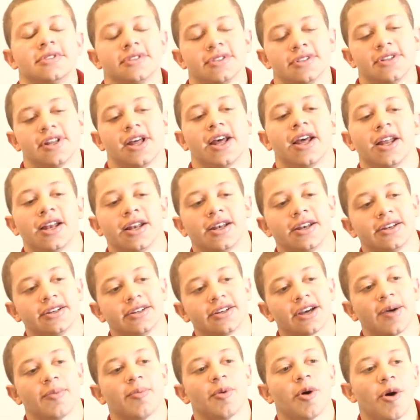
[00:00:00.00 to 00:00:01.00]
then
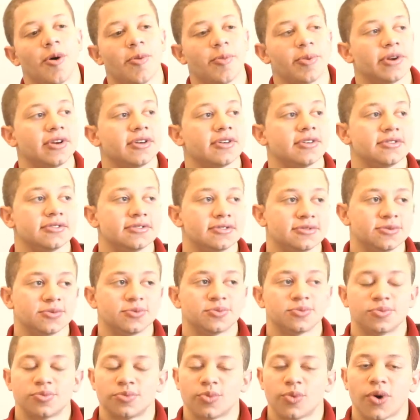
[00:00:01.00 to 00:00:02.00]
come home
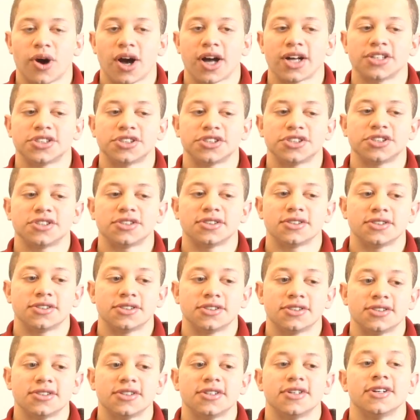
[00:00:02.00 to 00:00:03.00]
and watch
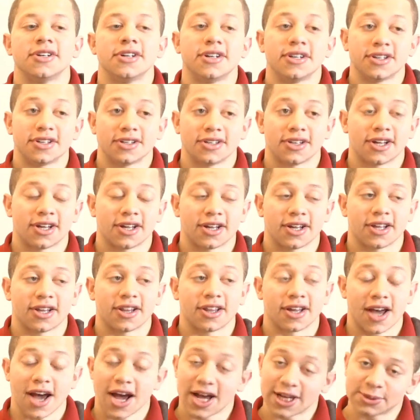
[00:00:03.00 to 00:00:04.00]
the
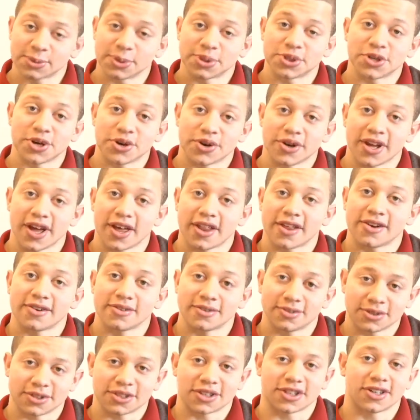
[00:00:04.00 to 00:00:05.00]
Cosby Show together,
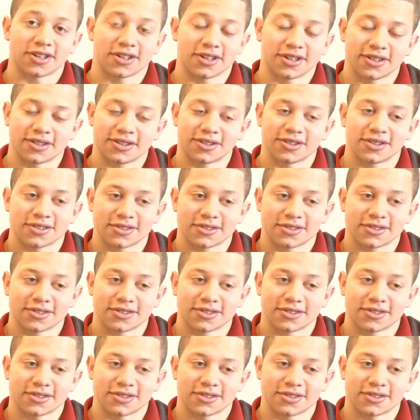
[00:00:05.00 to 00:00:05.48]
which are